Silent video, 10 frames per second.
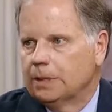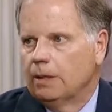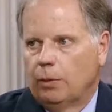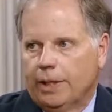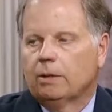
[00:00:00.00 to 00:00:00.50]

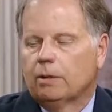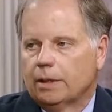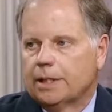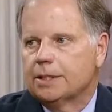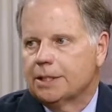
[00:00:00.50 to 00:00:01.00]
We can
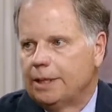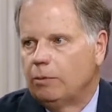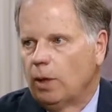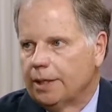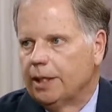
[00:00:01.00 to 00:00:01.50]
look and see
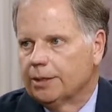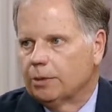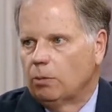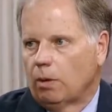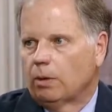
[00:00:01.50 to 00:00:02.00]
what doesn't
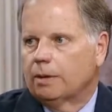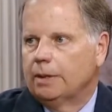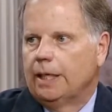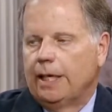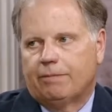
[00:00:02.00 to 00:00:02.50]
work.
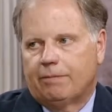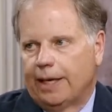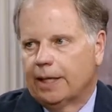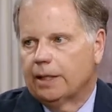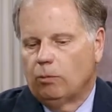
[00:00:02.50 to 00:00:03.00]
And
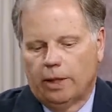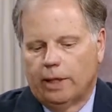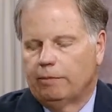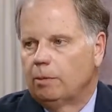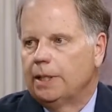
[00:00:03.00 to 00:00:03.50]
frankly, one of
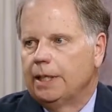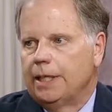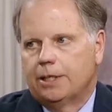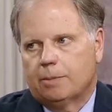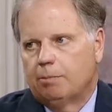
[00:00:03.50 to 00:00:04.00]
them
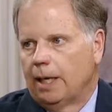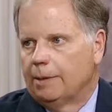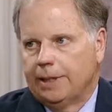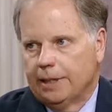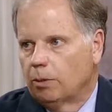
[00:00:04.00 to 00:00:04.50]
is
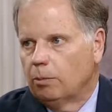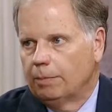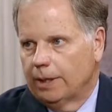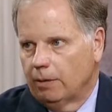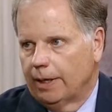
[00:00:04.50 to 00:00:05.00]
blaming this on
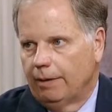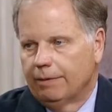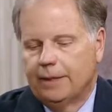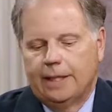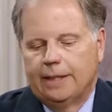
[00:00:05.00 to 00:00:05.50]
mental health.
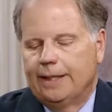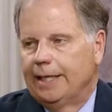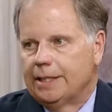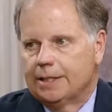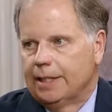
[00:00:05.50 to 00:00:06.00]
That
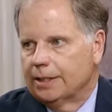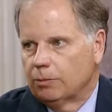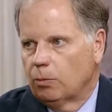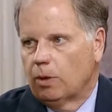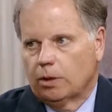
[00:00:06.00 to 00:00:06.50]
just doesn't
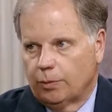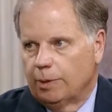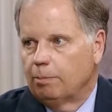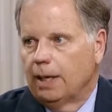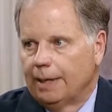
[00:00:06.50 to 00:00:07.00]
work because we
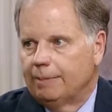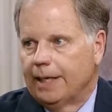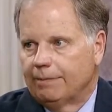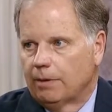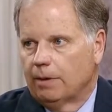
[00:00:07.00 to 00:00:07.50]
blamed that
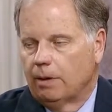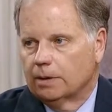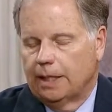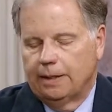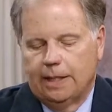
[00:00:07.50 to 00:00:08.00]
for a long
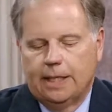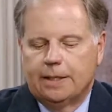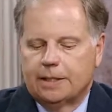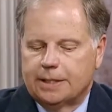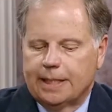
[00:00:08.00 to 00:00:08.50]
time. The
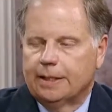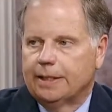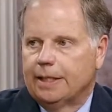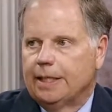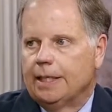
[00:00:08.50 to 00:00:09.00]
second
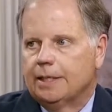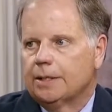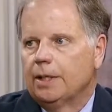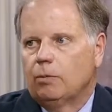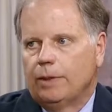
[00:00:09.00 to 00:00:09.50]
thing is
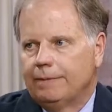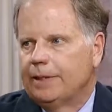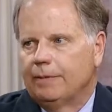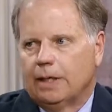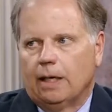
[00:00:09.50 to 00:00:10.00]
we've
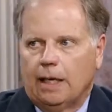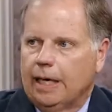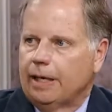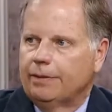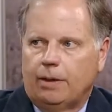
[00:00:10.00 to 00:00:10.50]
given a lot
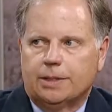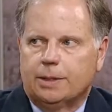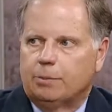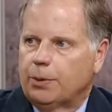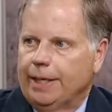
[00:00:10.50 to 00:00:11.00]
of thoughts and
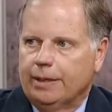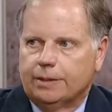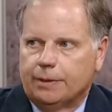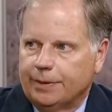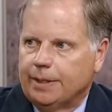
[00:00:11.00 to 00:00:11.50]
prayers
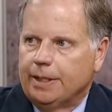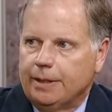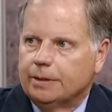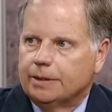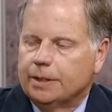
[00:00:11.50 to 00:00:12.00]
over the
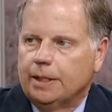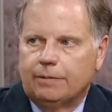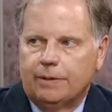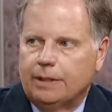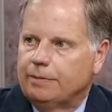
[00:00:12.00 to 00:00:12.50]
years for
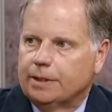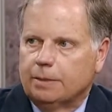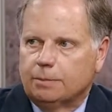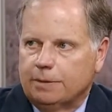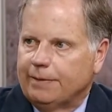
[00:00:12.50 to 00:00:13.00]
these victims
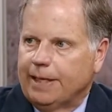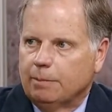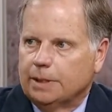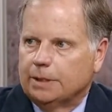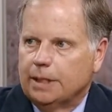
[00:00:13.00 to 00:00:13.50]
and
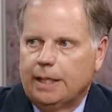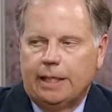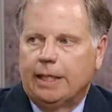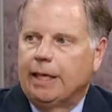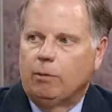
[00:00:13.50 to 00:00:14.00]
families, and
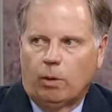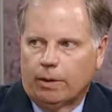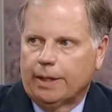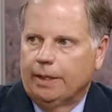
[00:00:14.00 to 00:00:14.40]
it ain't working.